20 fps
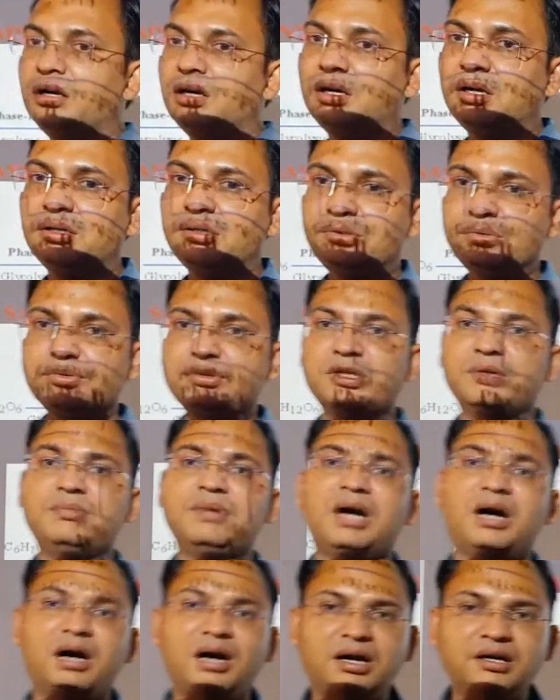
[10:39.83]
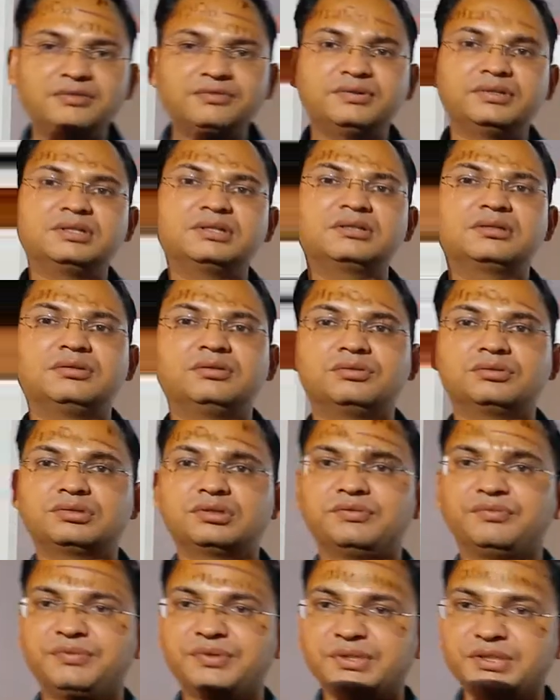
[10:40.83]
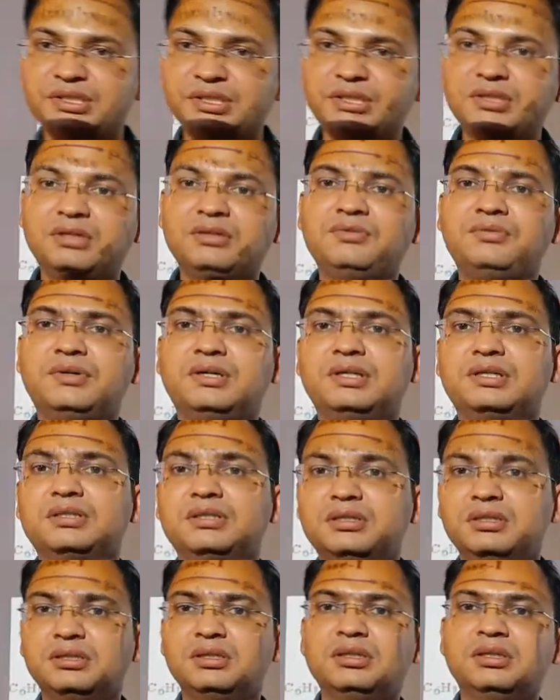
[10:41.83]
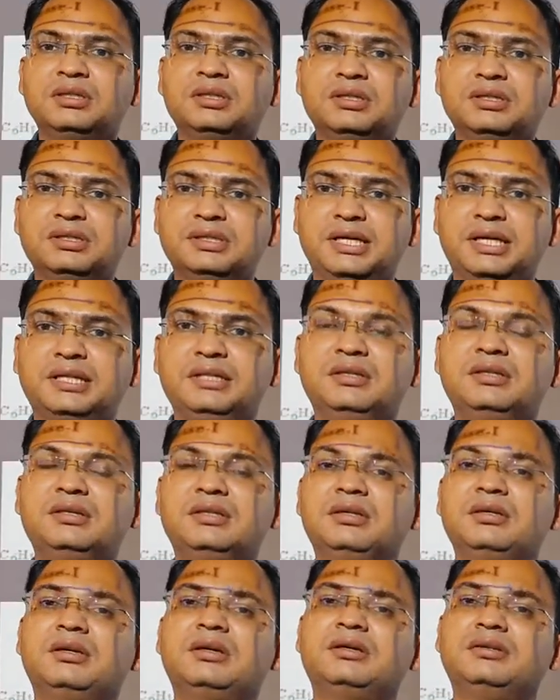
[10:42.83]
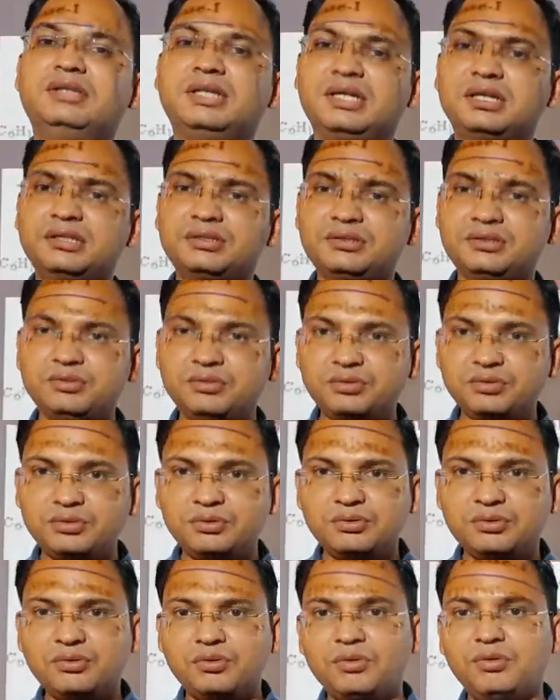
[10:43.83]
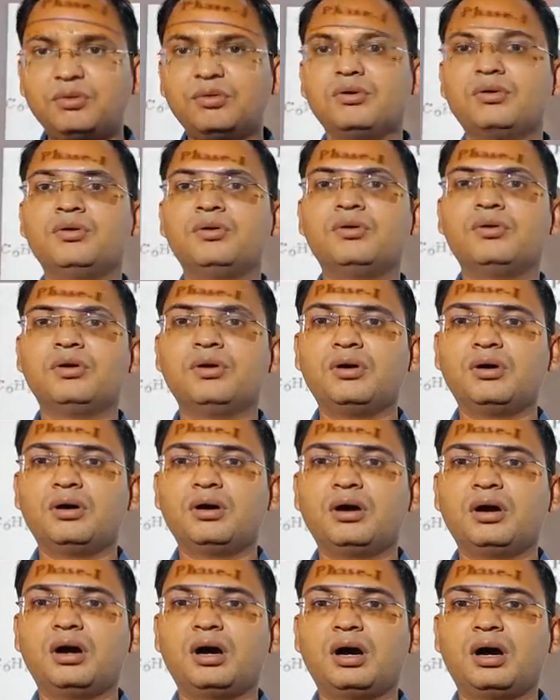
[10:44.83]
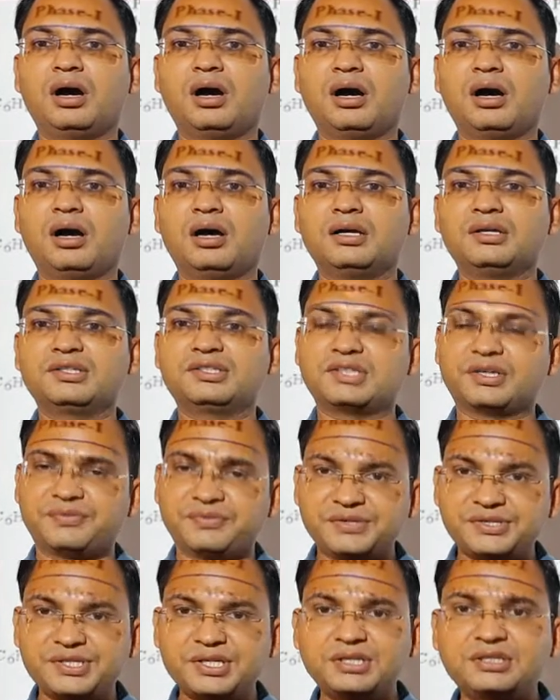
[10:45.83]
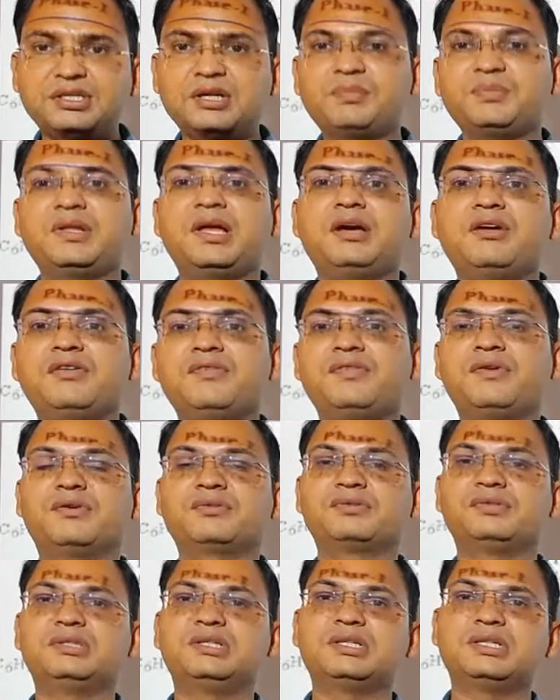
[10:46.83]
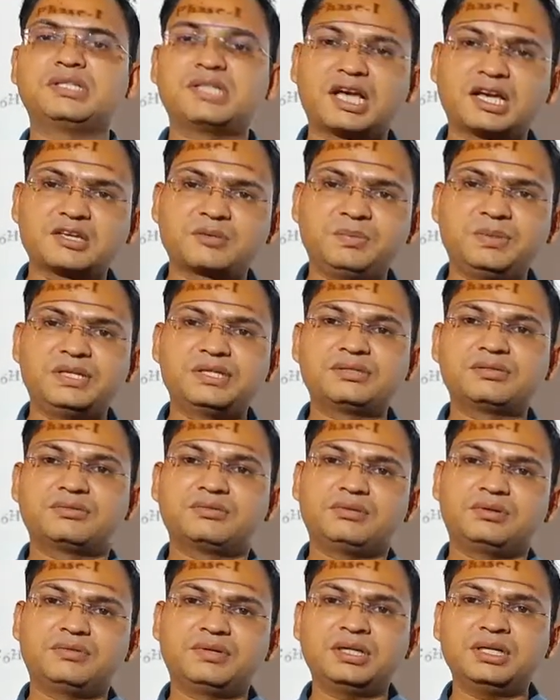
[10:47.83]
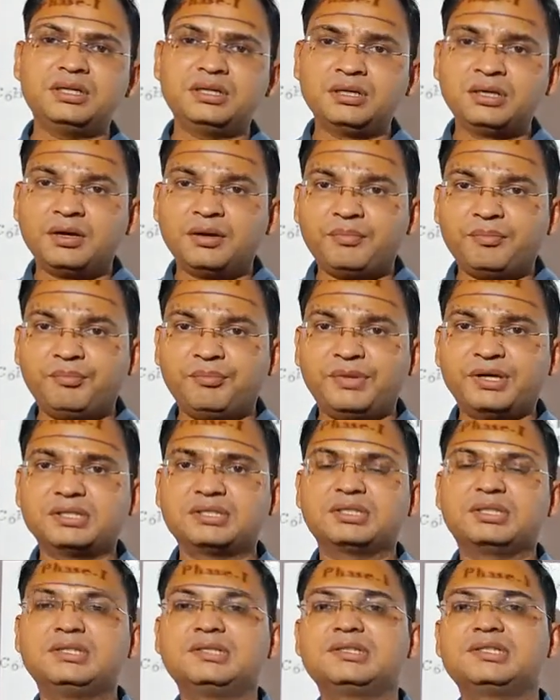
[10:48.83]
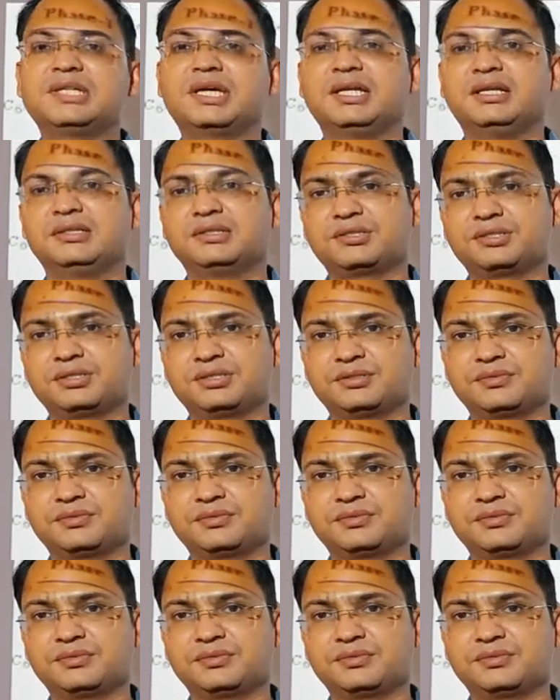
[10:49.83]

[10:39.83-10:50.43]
do some hard work or some physical work, then there is no sufficient supply of oxygen takes place to our muscle cells.